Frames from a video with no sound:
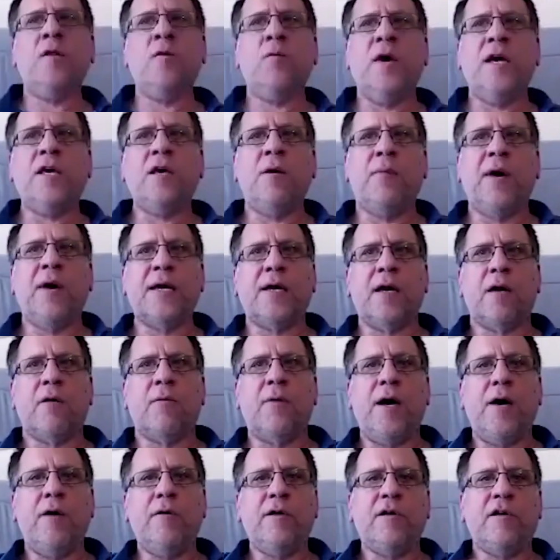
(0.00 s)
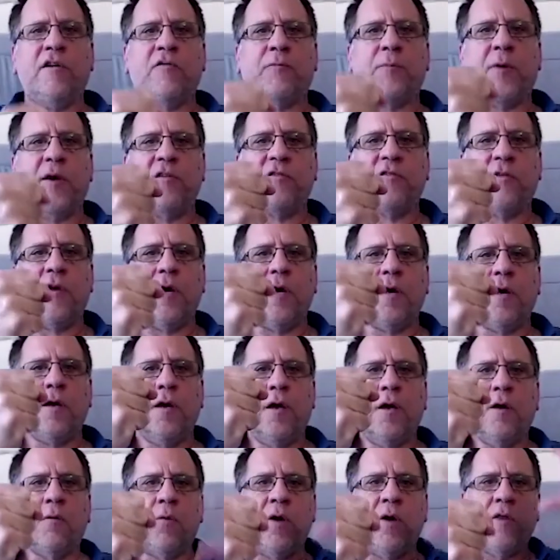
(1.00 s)
the way you might get around it is by saying,
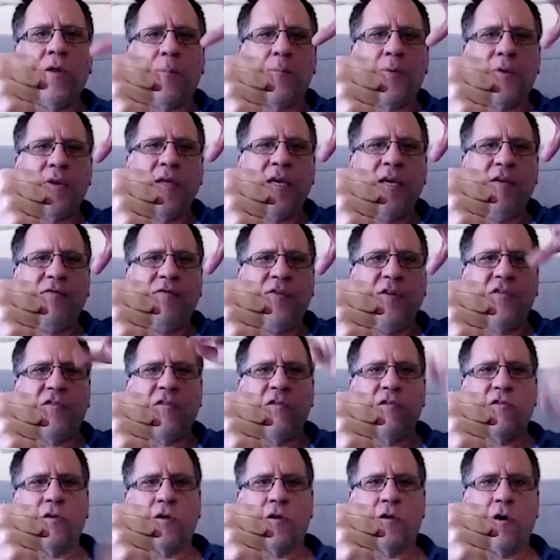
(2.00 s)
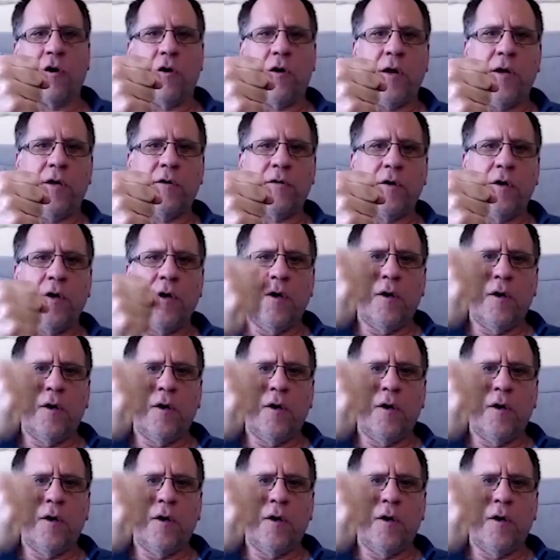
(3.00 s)
well, the belief isn't occurrent,